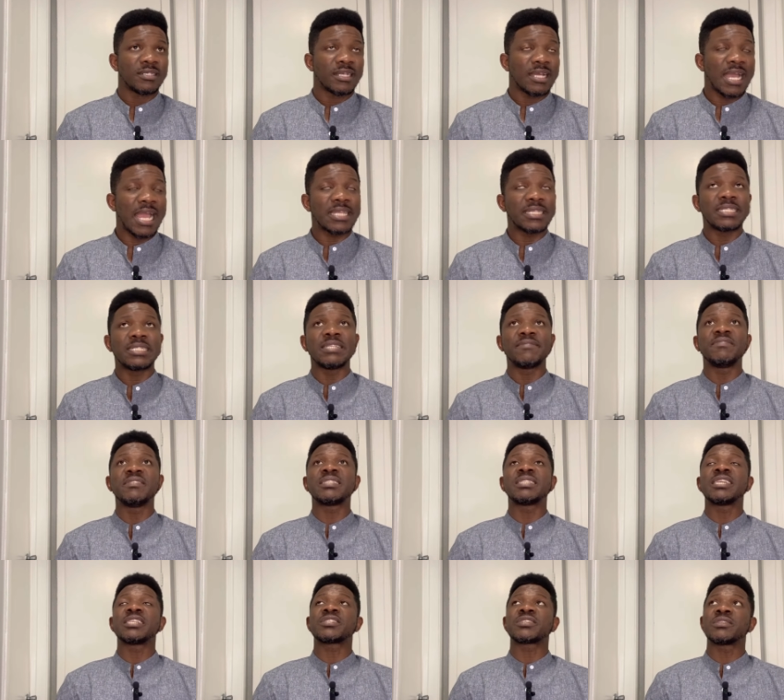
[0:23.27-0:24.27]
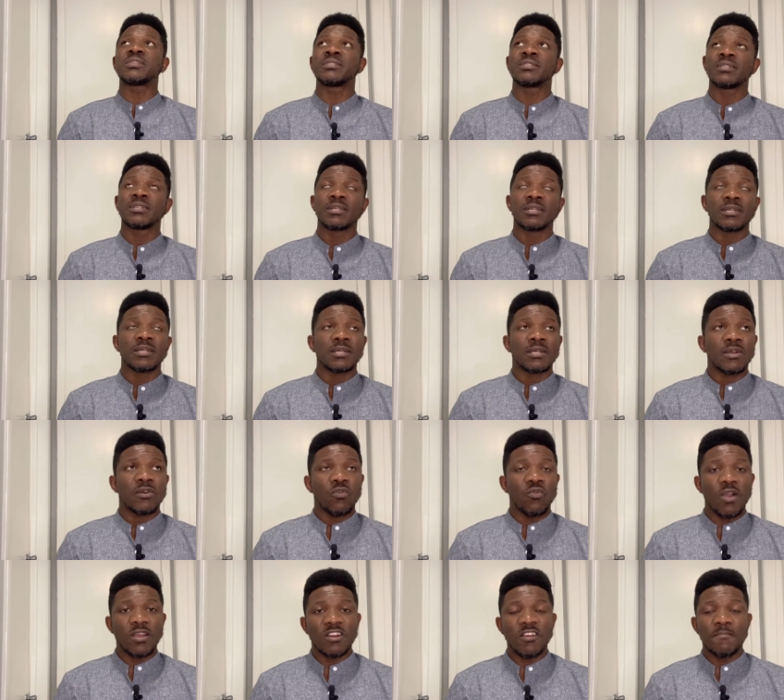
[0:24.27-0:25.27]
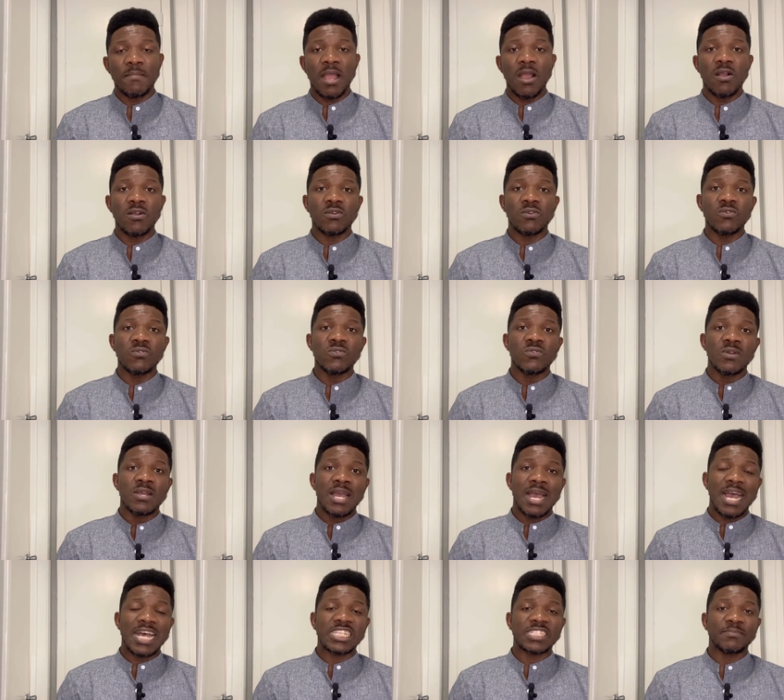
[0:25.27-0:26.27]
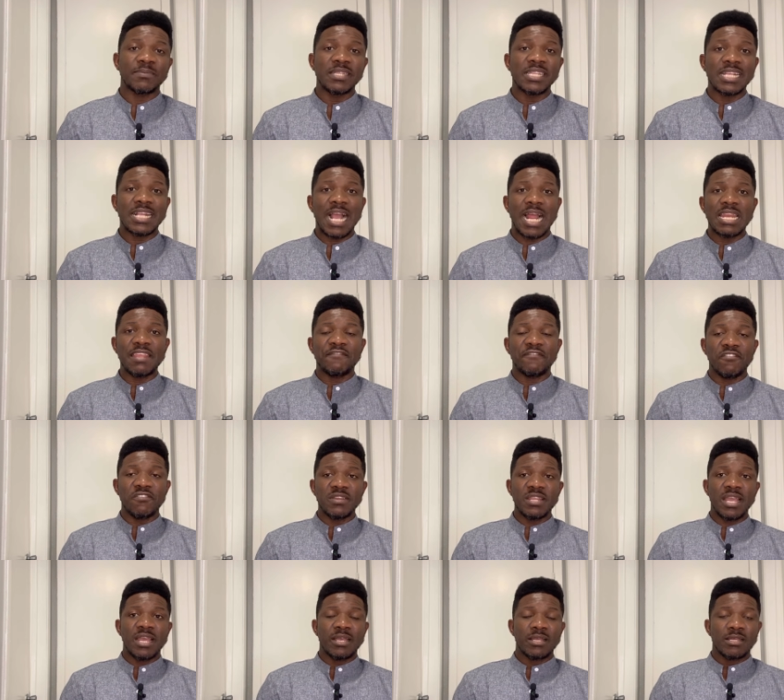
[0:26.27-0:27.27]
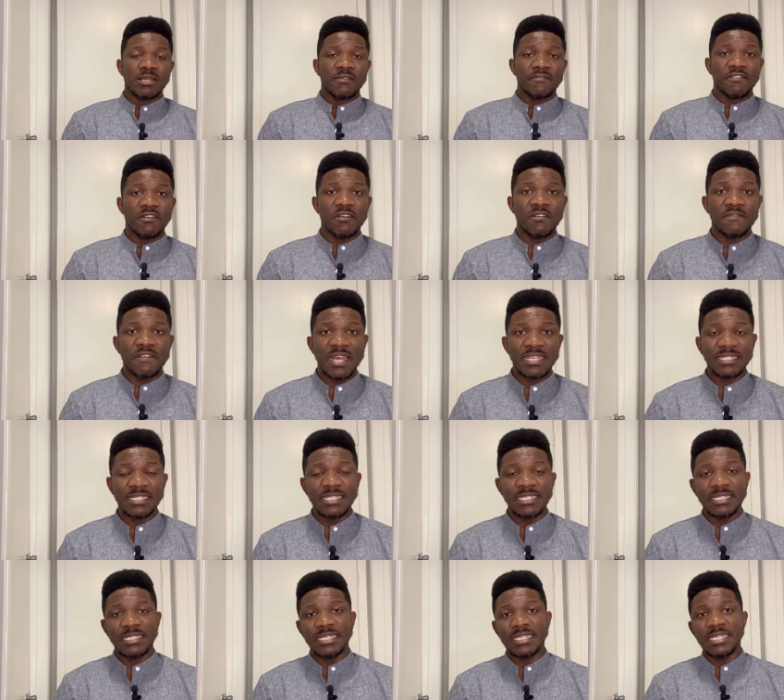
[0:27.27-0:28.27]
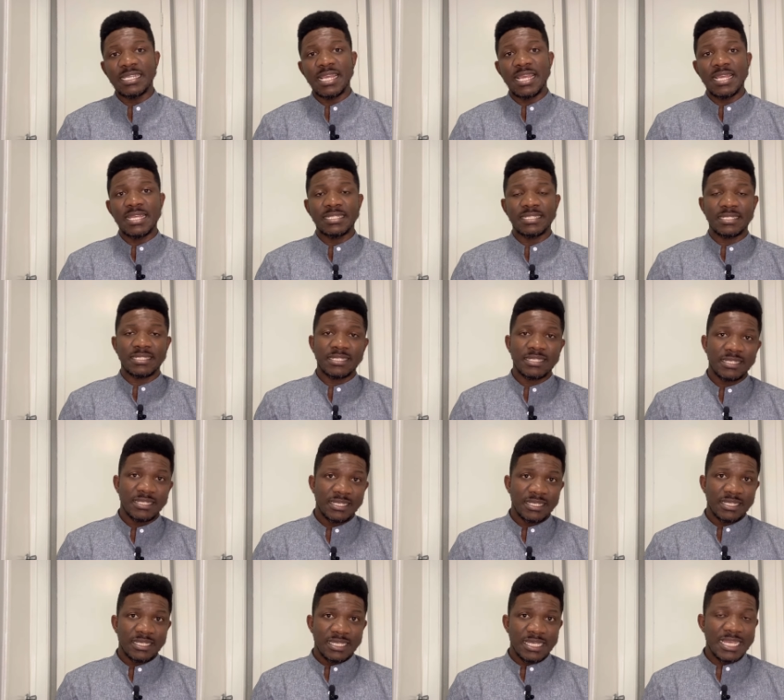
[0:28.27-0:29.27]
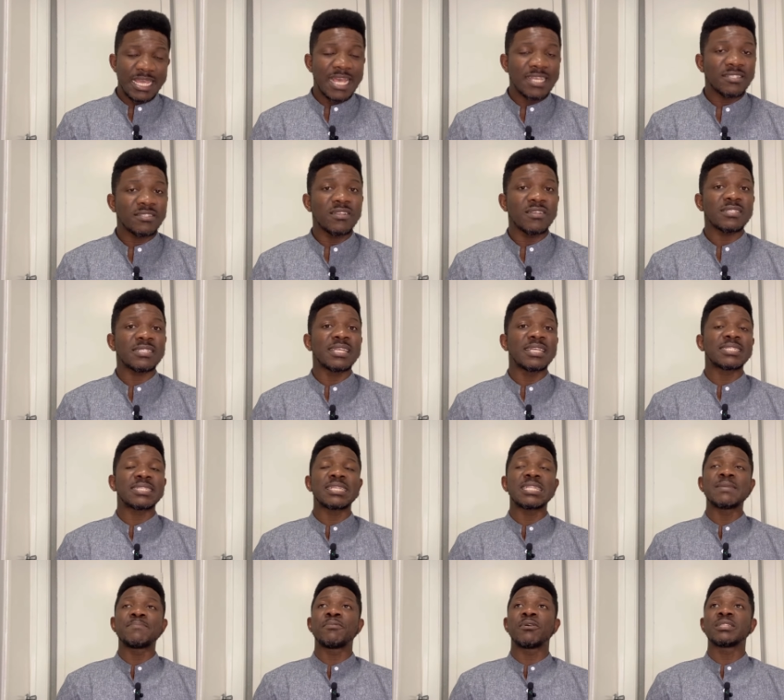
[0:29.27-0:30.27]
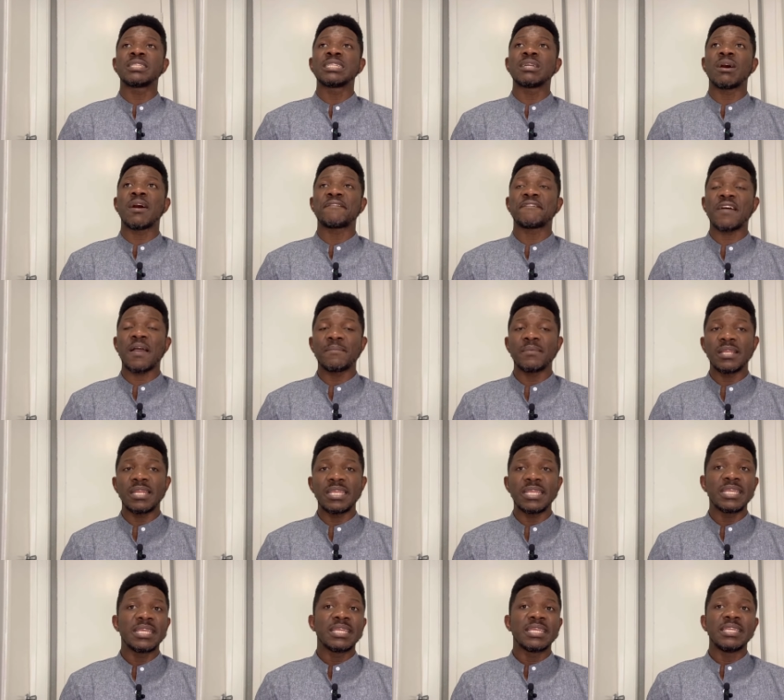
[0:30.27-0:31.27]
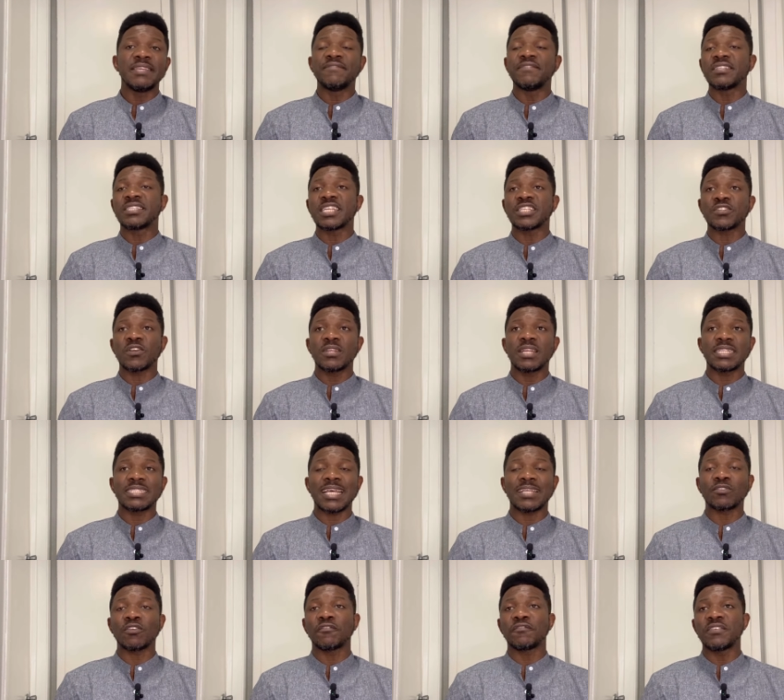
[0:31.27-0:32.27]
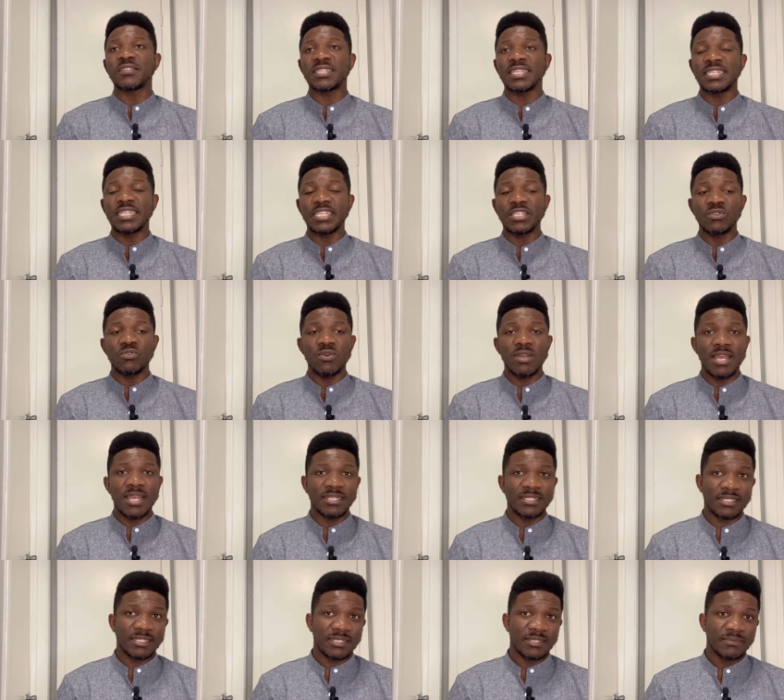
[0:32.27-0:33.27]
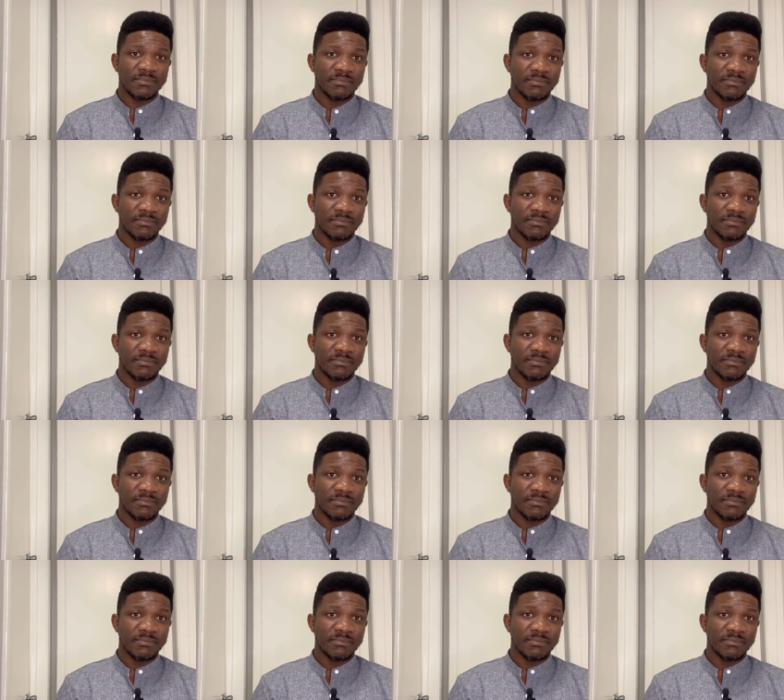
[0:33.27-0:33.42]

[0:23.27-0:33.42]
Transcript: I need invitation. One of my uncle has been in California for over 60 years. He has not sent anybody in our family invitation letter to visit the US.